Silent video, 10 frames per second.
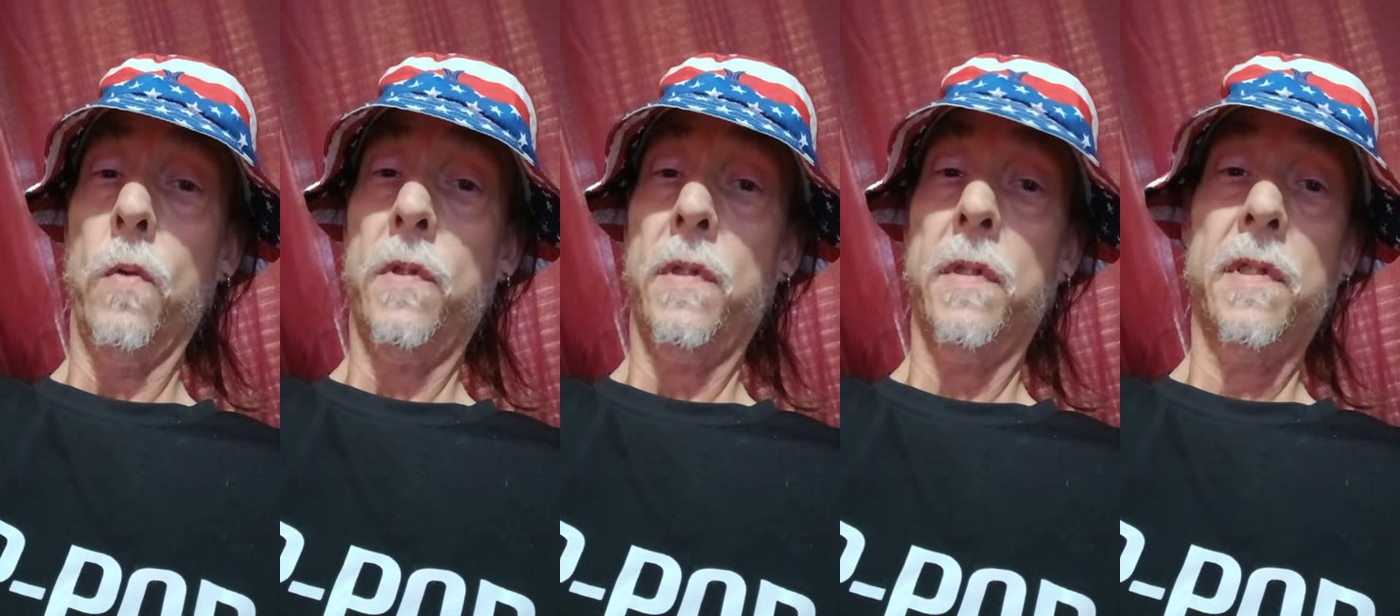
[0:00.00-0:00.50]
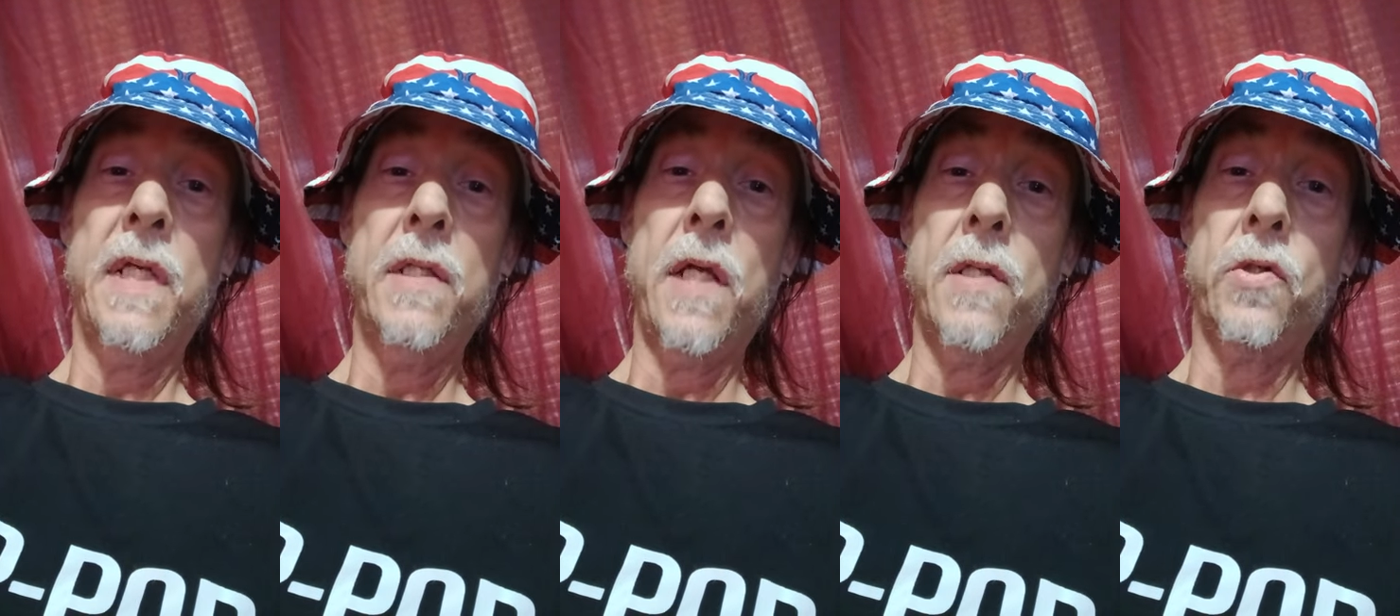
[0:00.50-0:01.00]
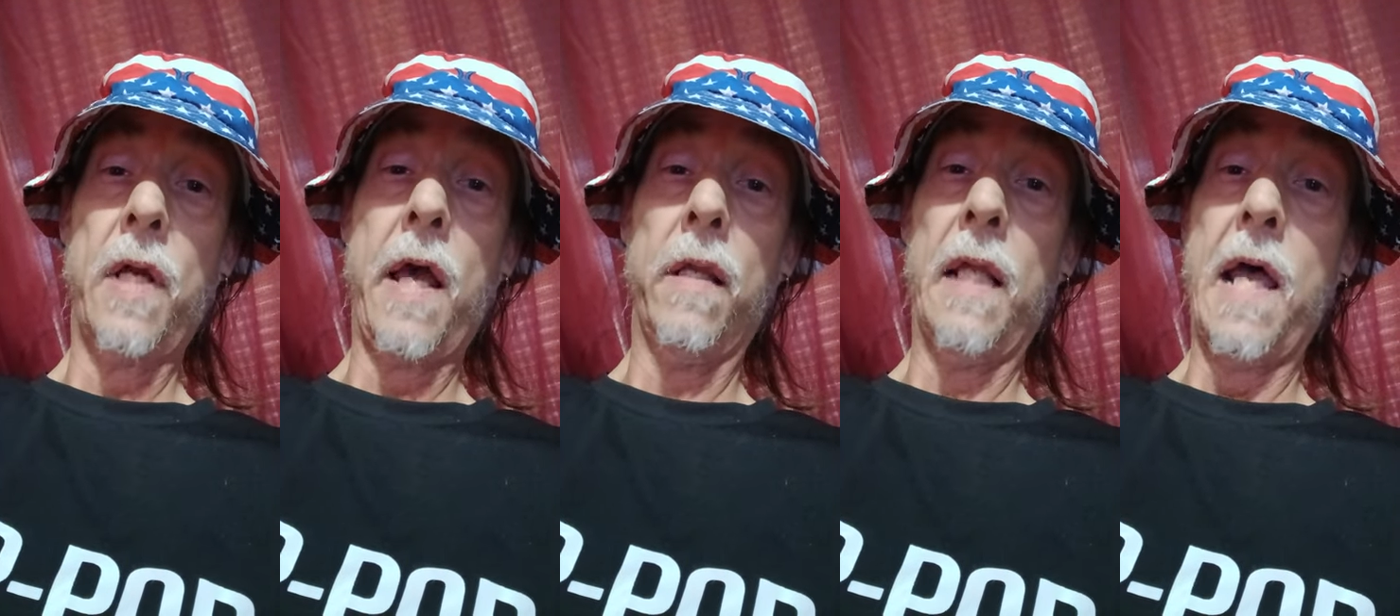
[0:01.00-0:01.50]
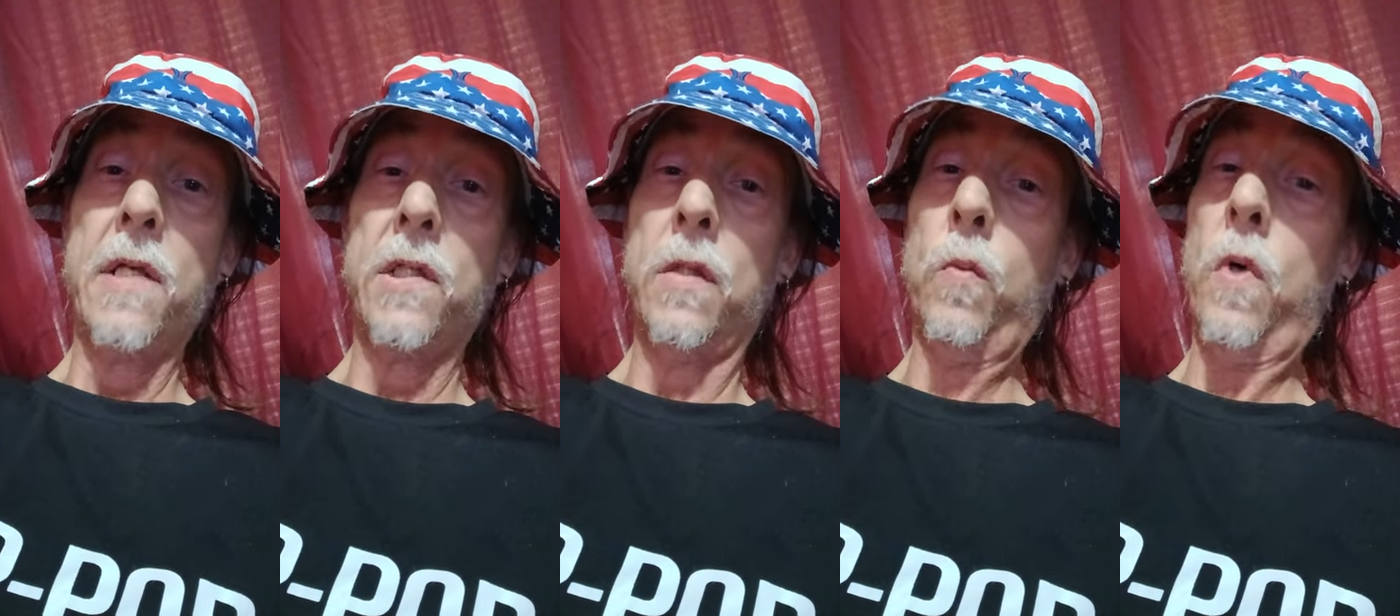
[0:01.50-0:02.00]
CJ Stroud
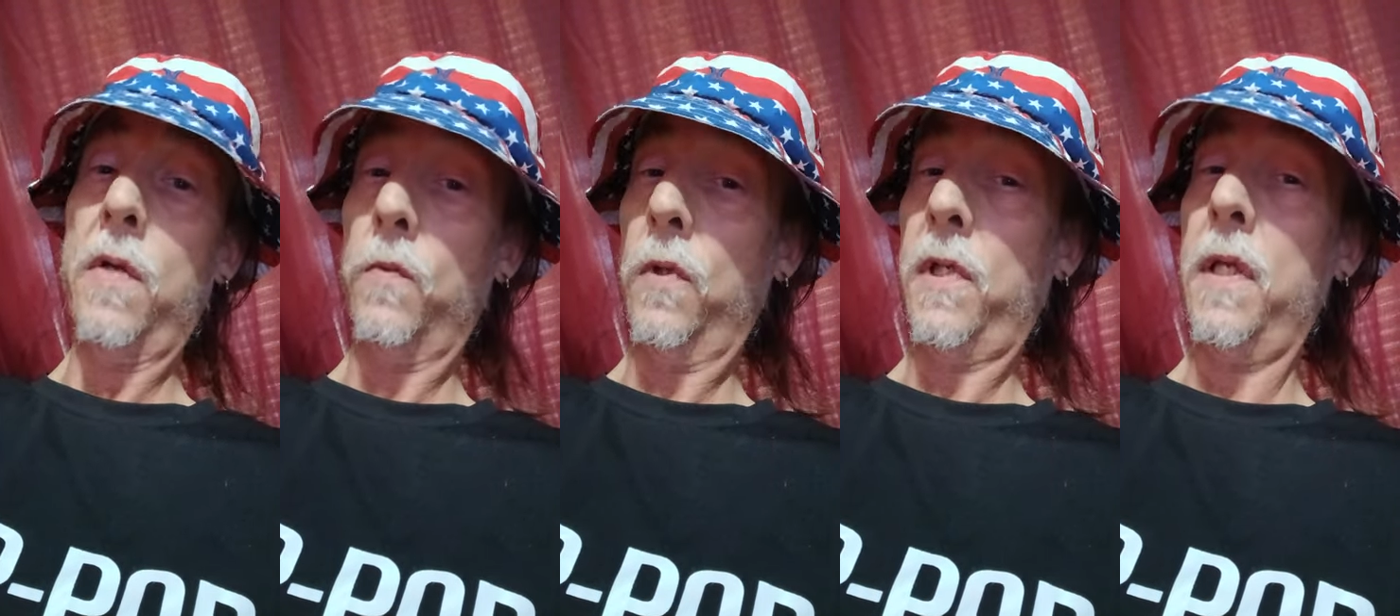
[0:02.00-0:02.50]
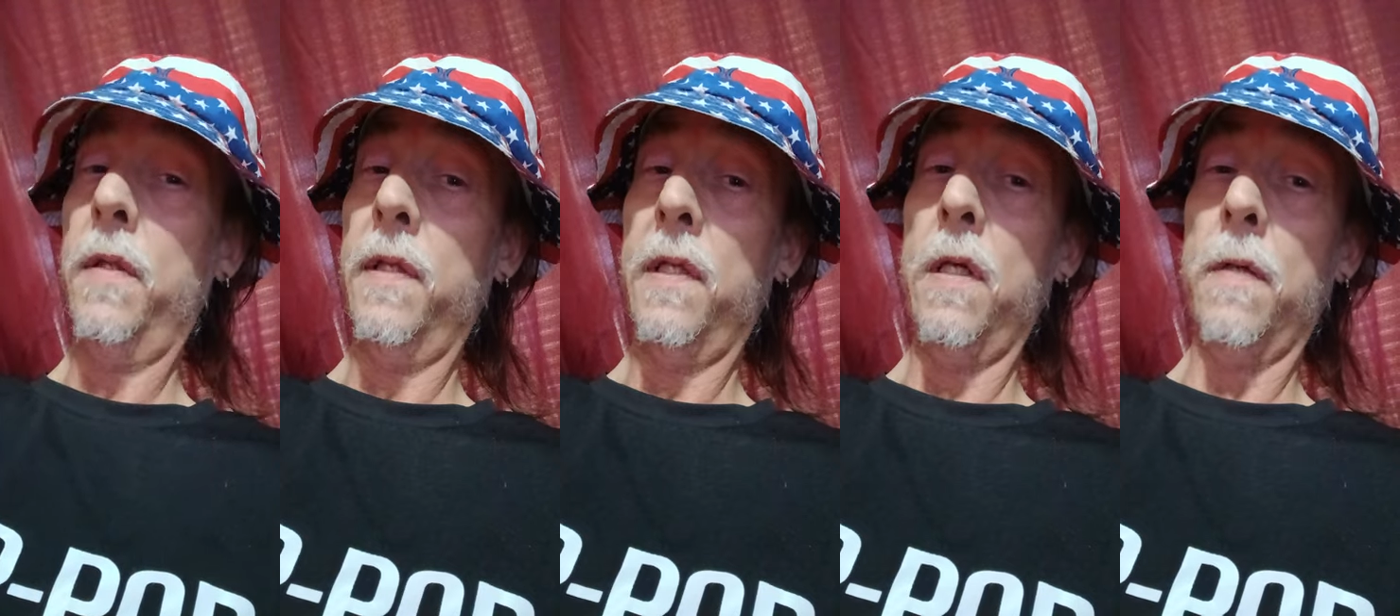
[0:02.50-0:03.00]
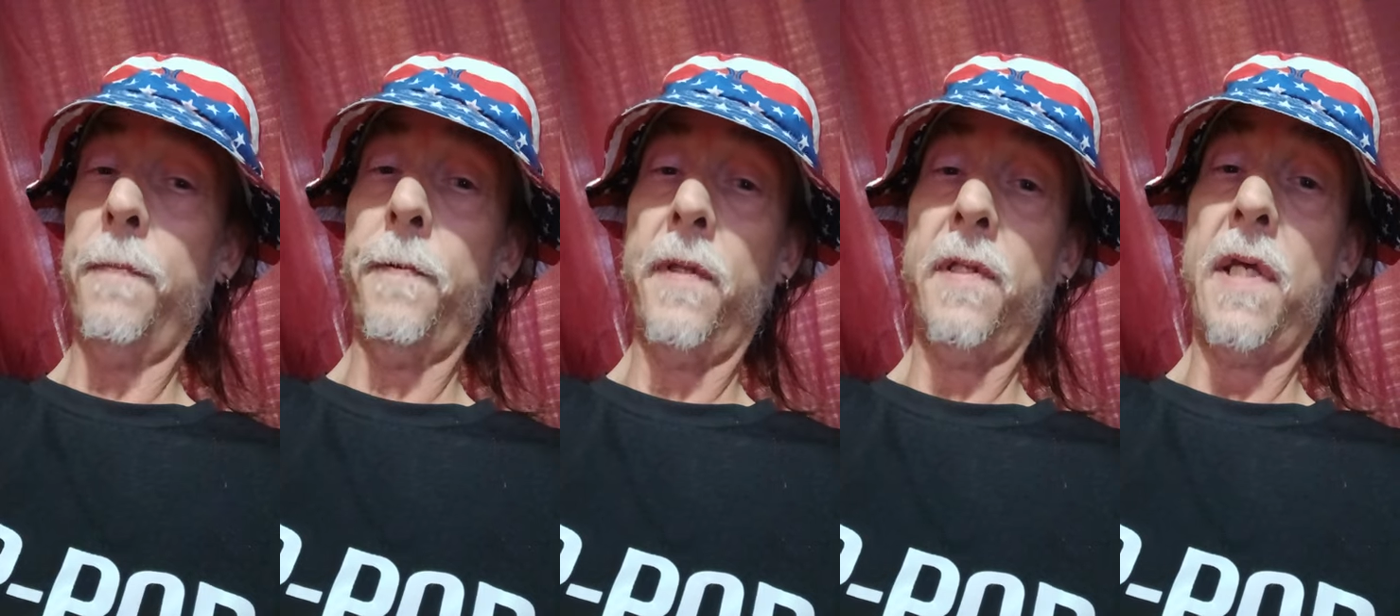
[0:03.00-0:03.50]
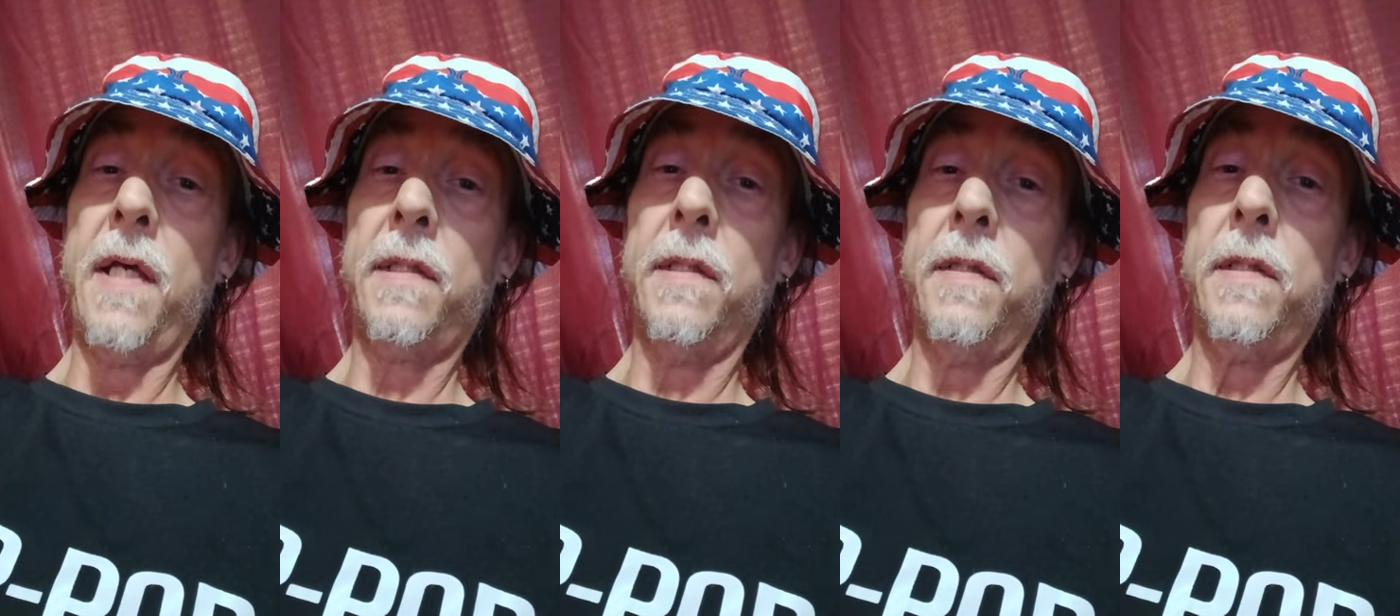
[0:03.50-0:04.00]
last year won Rookie of the Year for the
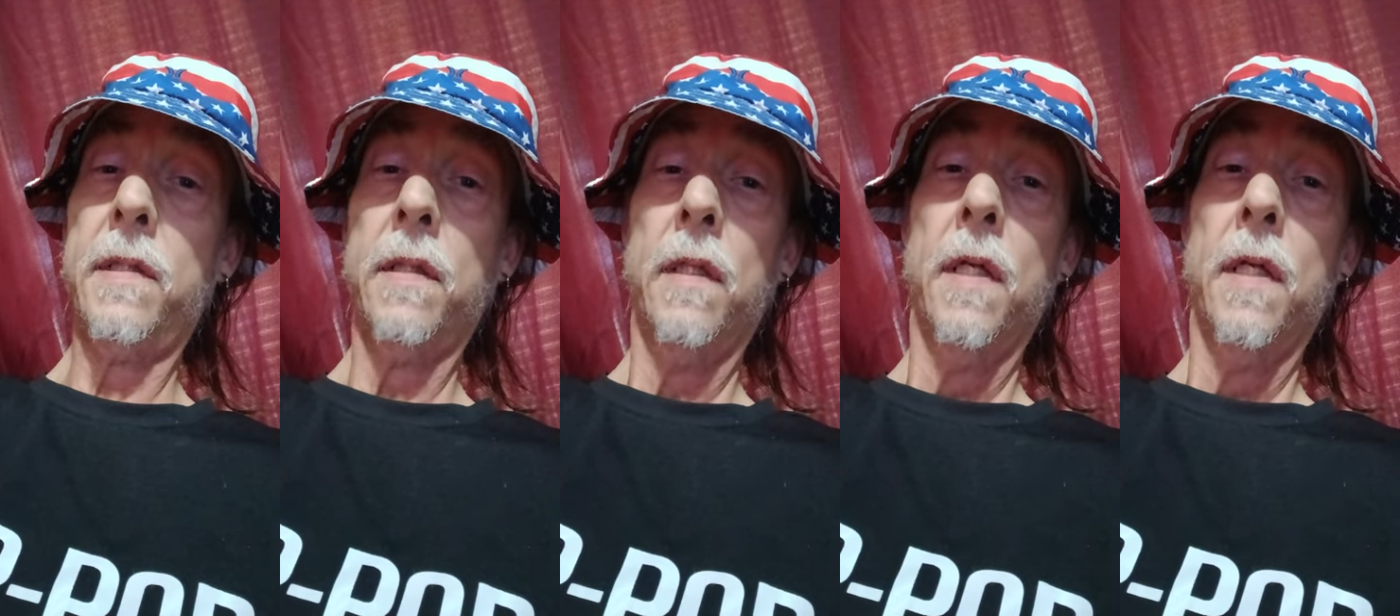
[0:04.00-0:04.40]
Texans.